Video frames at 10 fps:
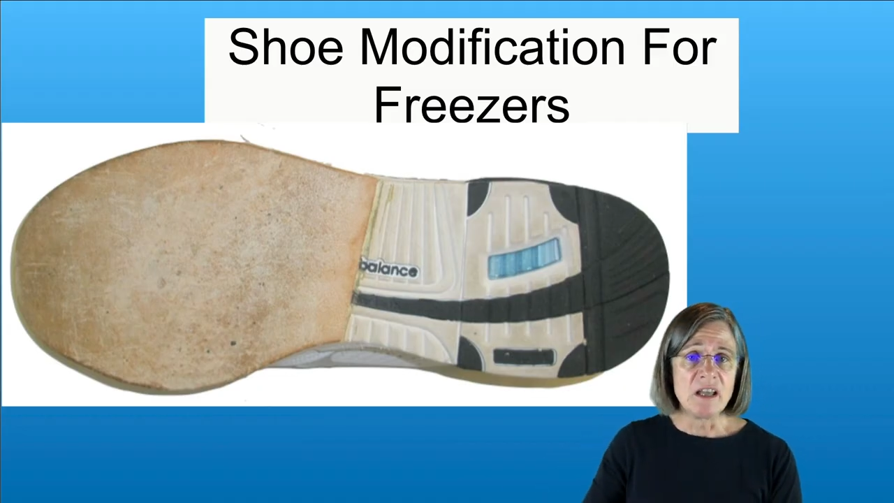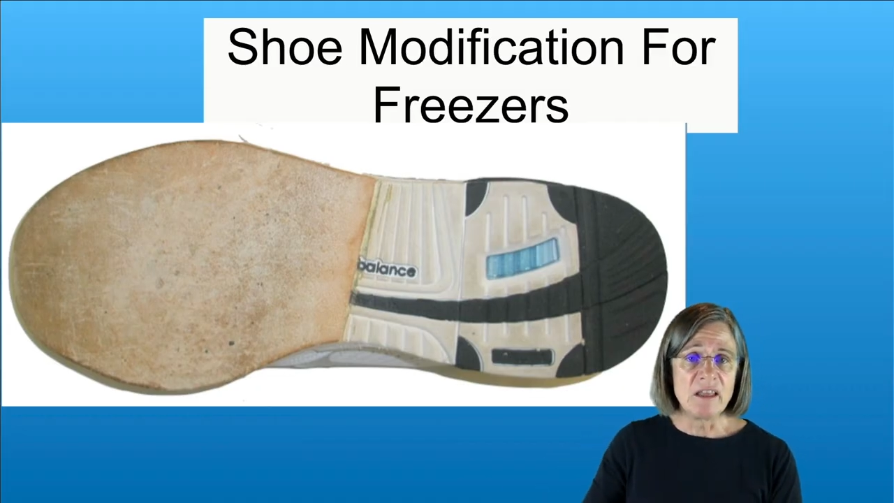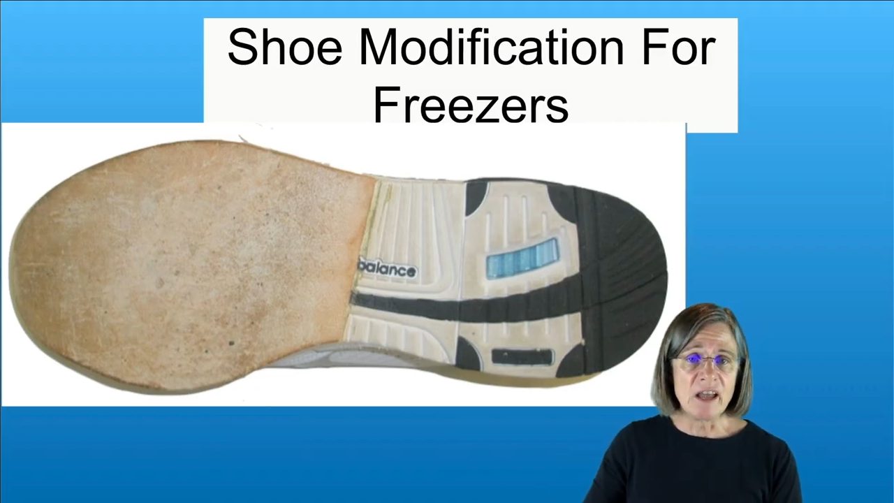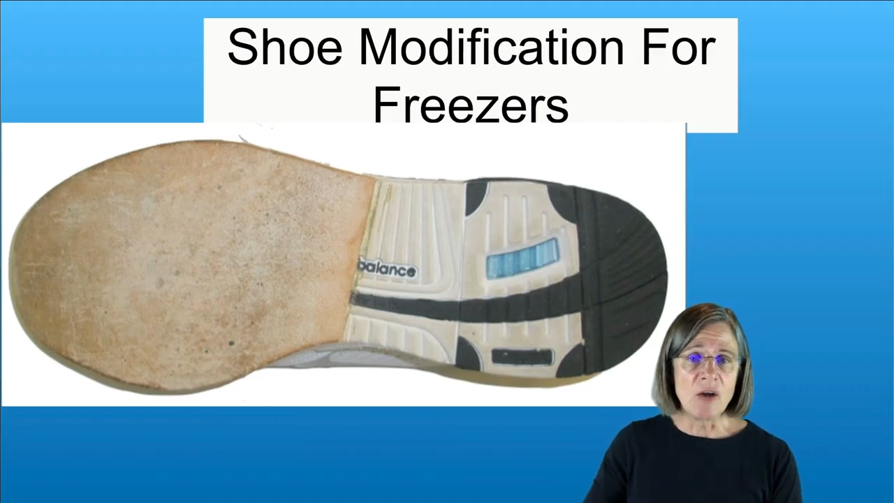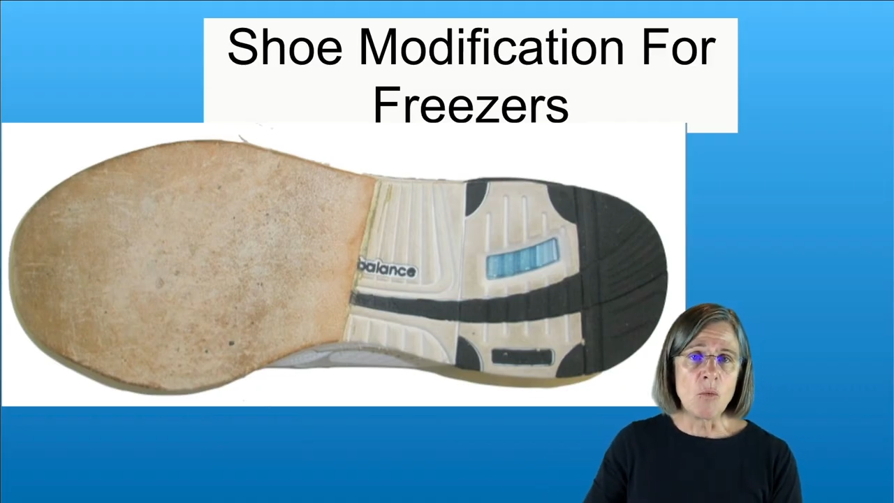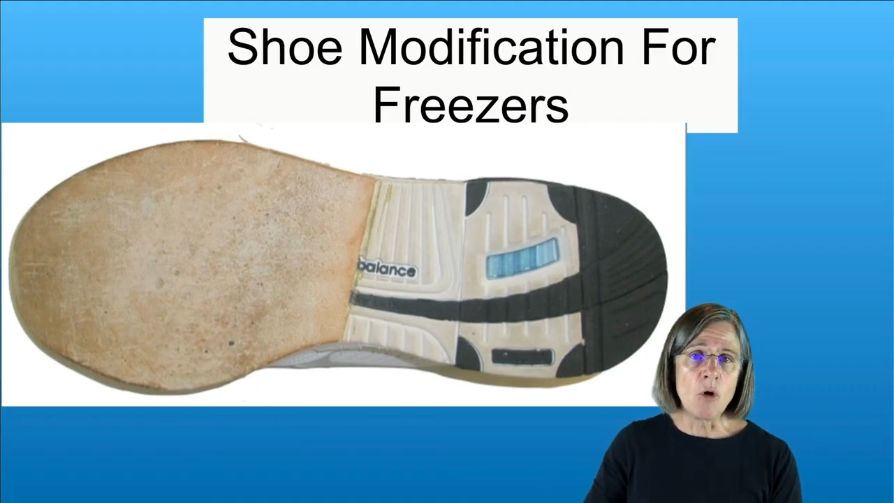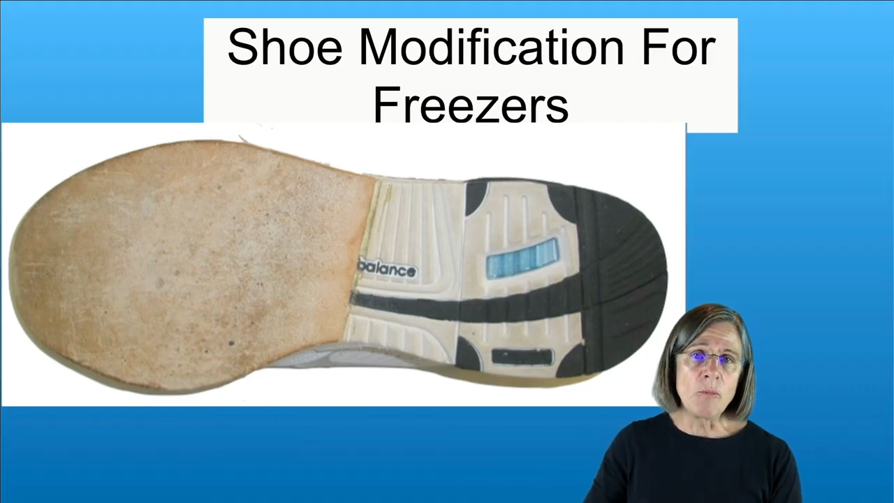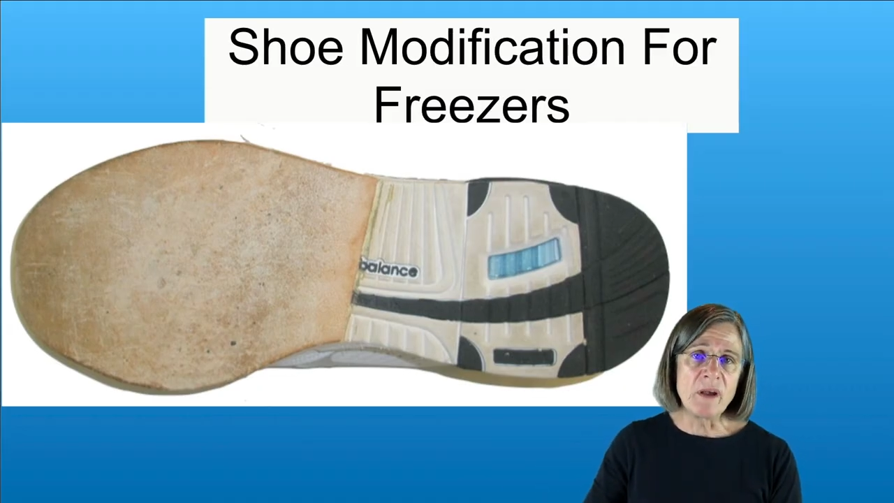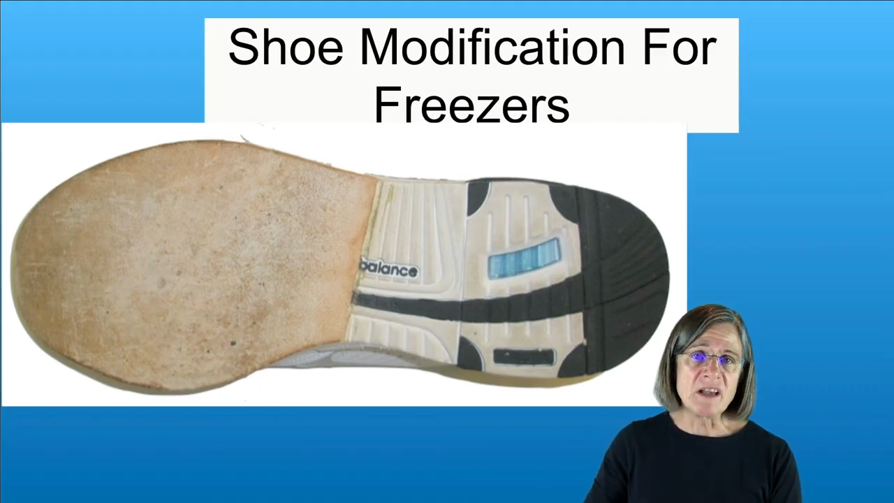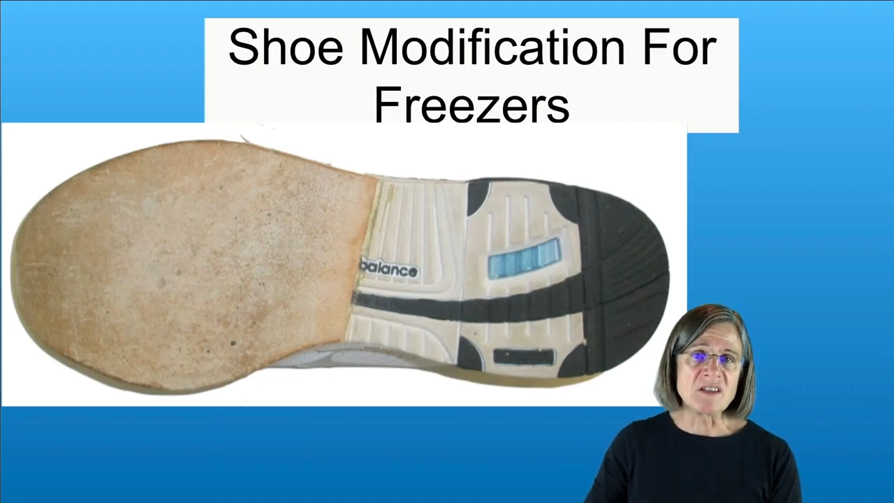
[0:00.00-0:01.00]
then it
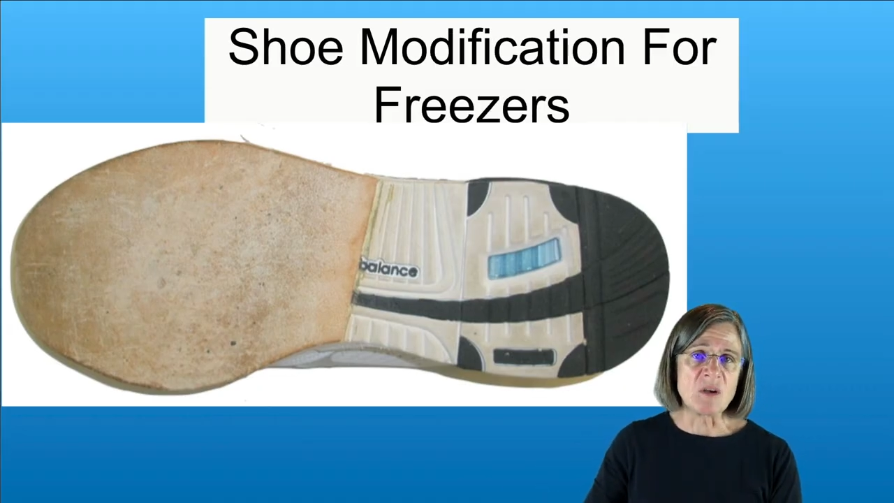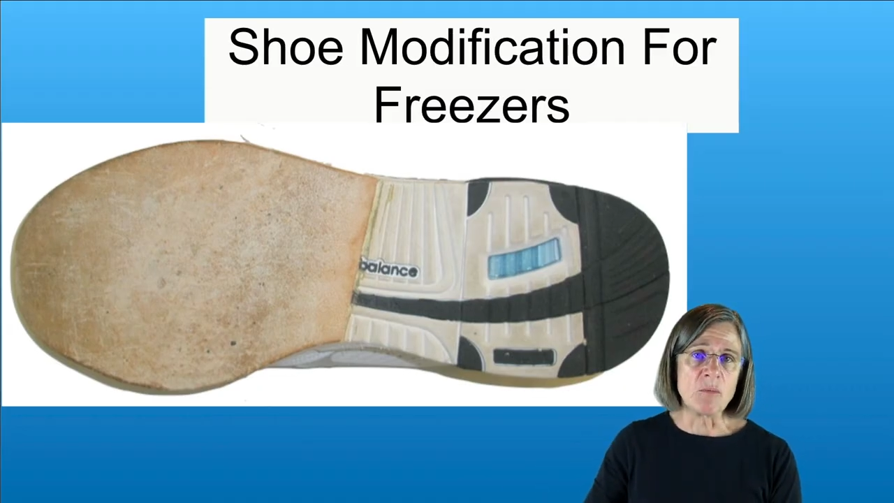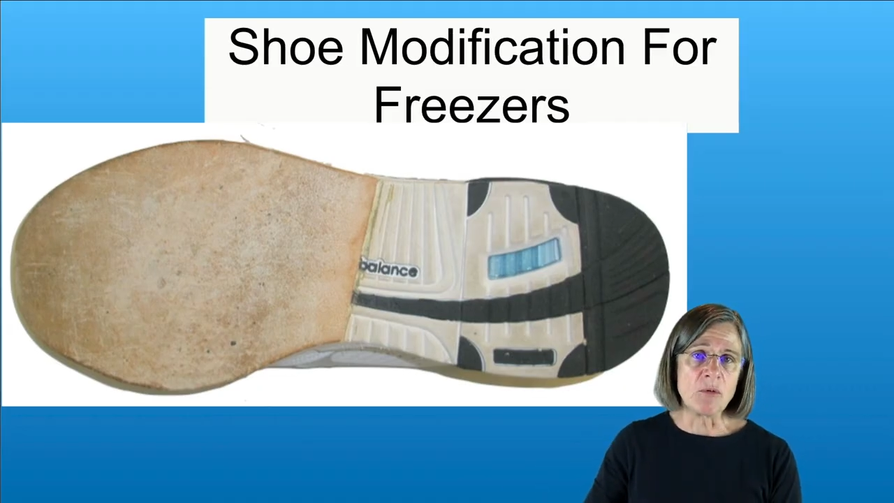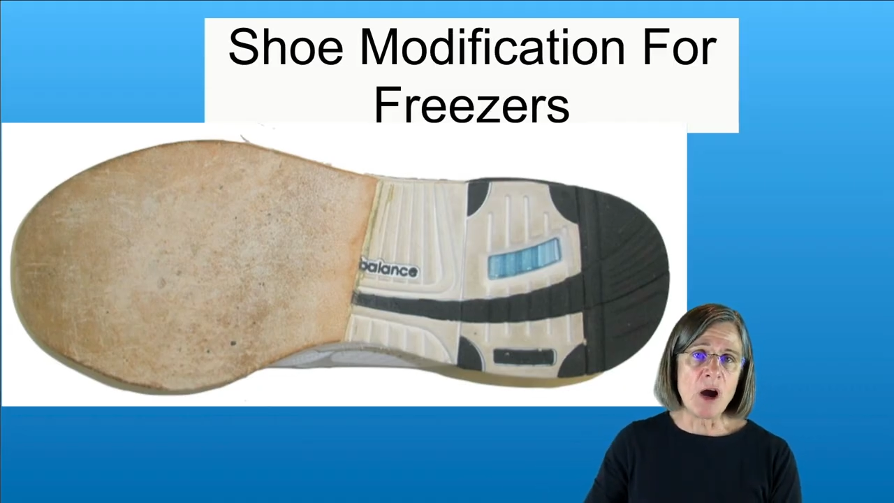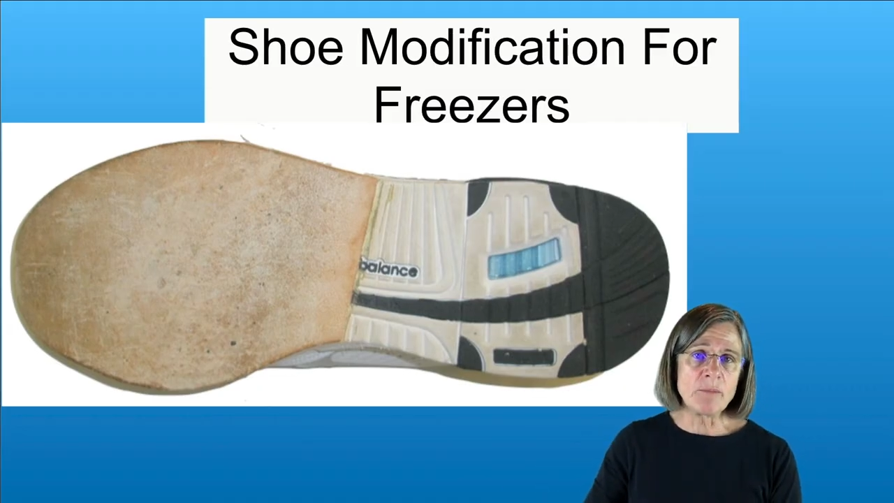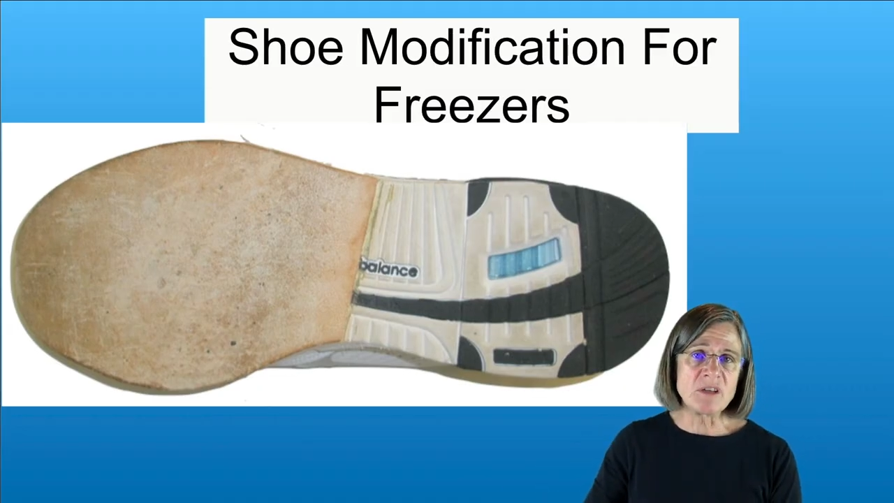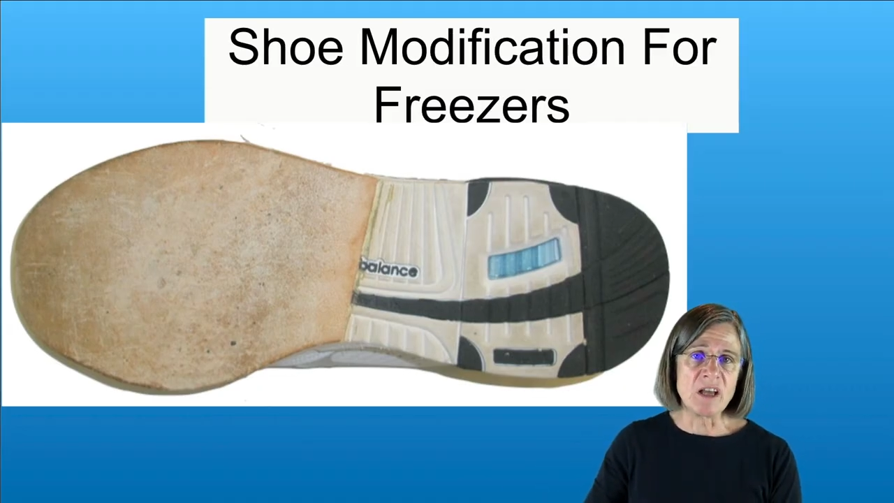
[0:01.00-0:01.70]
won't be as abrupt